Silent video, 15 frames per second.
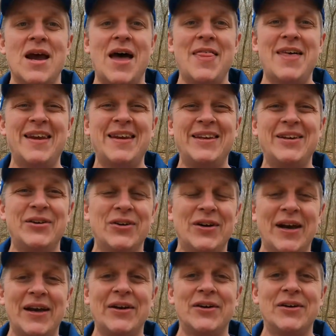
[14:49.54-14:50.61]
And then 1 year
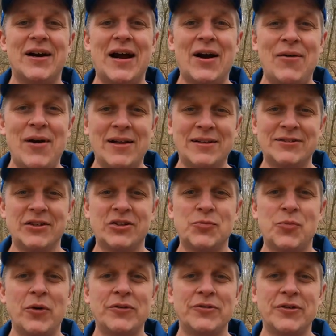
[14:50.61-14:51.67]
later, I ran
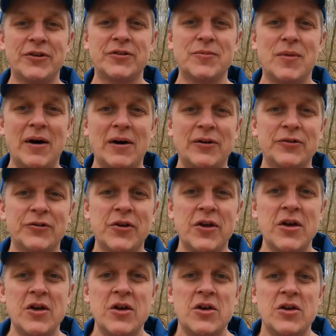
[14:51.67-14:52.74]
6.6 miles,
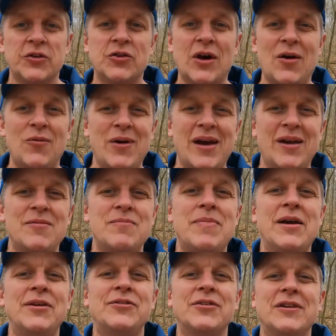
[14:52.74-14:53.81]
So I ran
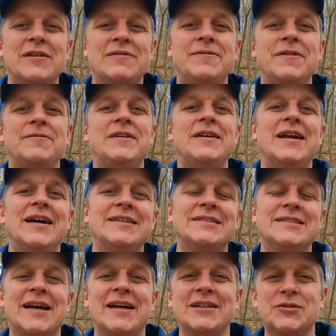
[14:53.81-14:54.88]
basically 59
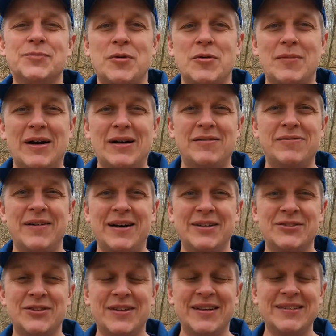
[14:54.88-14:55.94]
seconds per mile
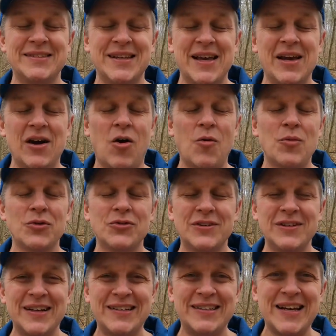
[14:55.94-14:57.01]
faster. That's almost
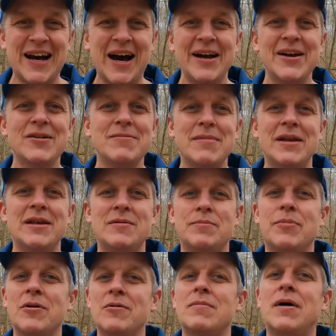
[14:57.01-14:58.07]
an entire minute
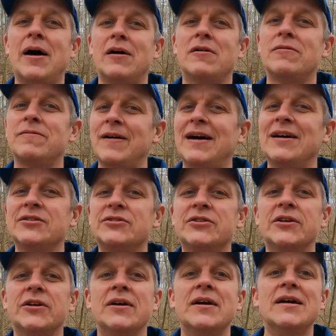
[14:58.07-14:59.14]
per mile
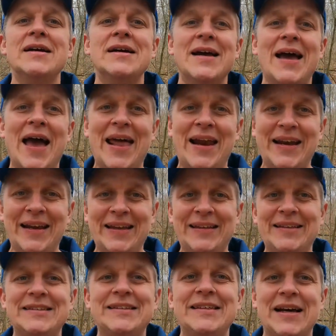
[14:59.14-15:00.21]
faster at an
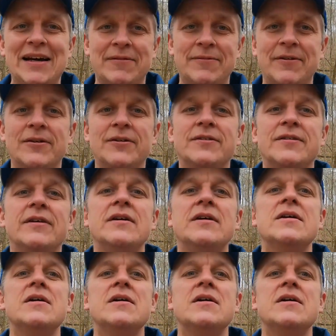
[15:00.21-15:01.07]
easy effort,